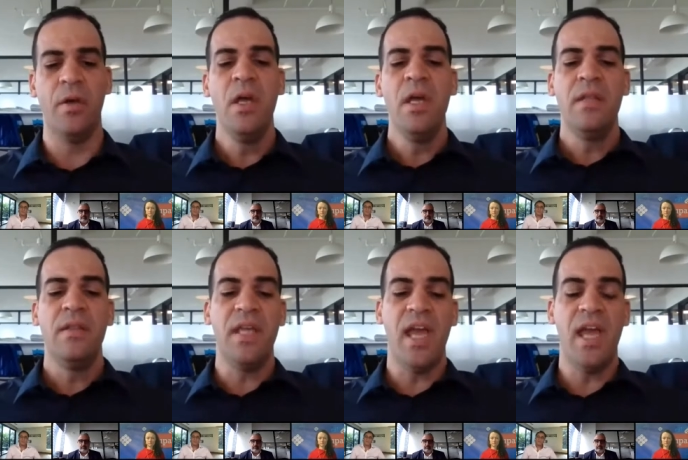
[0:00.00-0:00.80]
So
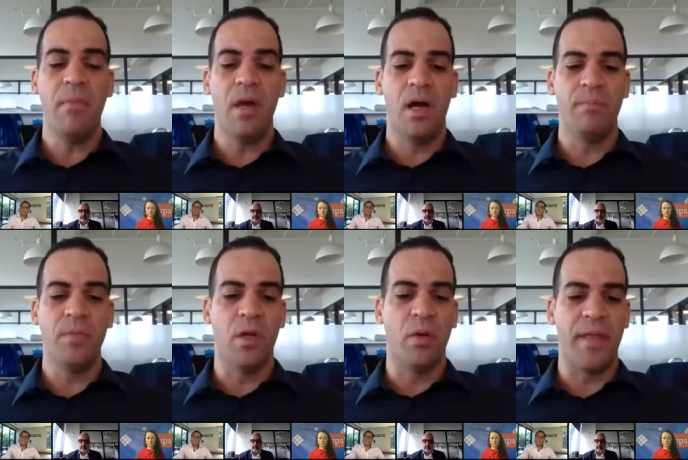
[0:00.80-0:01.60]
the aim,
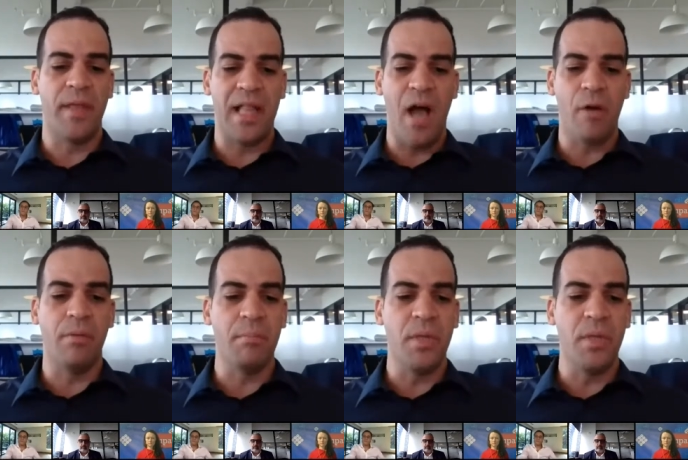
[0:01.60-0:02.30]
with the cloud